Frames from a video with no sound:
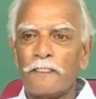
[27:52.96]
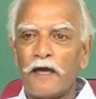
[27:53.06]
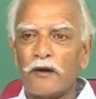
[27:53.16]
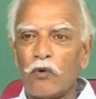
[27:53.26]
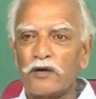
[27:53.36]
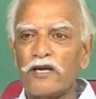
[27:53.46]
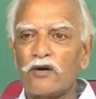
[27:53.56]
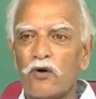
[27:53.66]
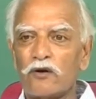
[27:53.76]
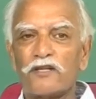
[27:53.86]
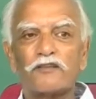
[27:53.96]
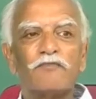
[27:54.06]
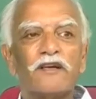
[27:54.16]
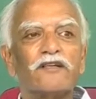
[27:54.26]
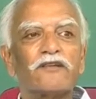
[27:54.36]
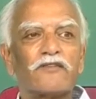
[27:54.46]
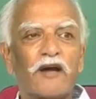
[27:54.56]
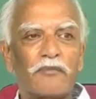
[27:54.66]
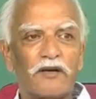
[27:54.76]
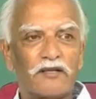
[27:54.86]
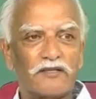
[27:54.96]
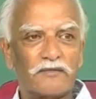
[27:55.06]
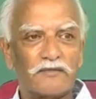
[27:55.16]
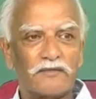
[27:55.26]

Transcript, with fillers: and what he called the spirit of capitalism.